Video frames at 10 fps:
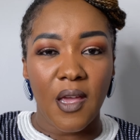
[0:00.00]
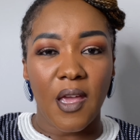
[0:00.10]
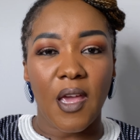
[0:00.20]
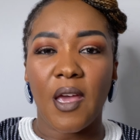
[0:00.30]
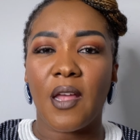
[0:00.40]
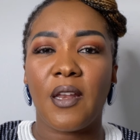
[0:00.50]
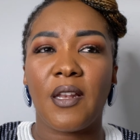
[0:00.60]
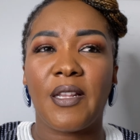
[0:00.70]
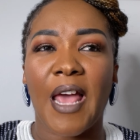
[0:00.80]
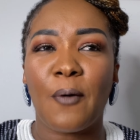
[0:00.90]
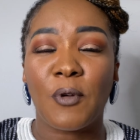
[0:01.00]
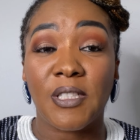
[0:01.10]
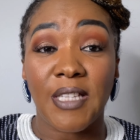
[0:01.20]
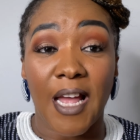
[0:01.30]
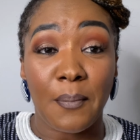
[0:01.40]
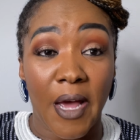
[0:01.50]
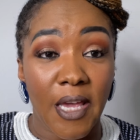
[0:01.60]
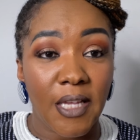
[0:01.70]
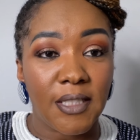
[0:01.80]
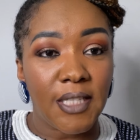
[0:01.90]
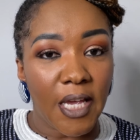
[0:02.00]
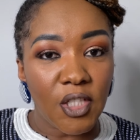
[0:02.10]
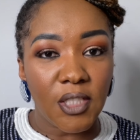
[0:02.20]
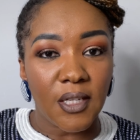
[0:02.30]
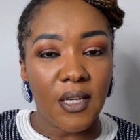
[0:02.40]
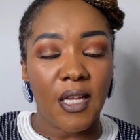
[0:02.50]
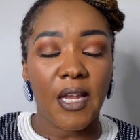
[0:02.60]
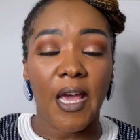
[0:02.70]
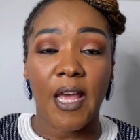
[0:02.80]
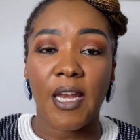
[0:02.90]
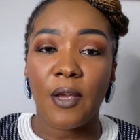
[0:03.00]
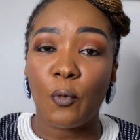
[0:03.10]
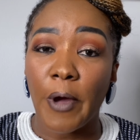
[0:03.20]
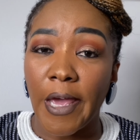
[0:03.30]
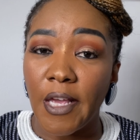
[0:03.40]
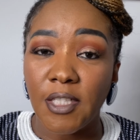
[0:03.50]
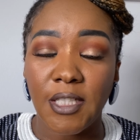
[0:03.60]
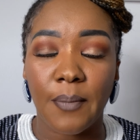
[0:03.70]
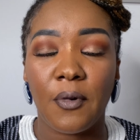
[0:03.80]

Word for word: and that was not my intention in any way, shape,